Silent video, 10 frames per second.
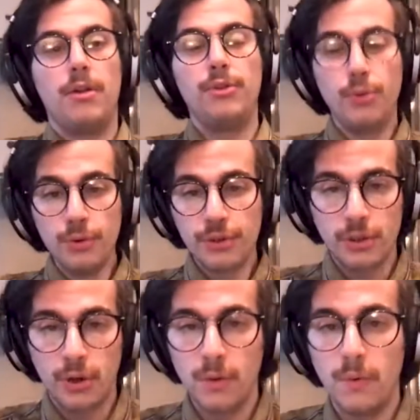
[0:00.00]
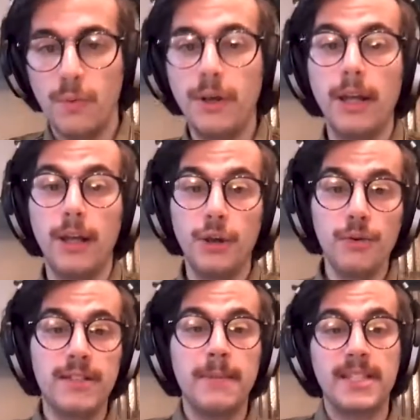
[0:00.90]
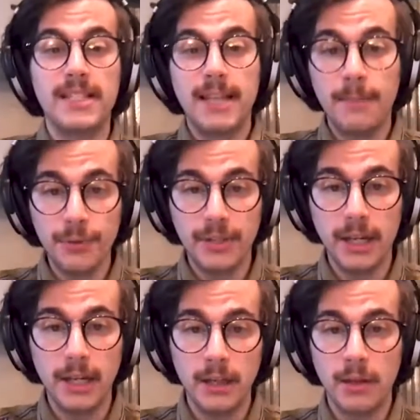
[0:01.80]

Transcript: To do so, we use them as a subroutine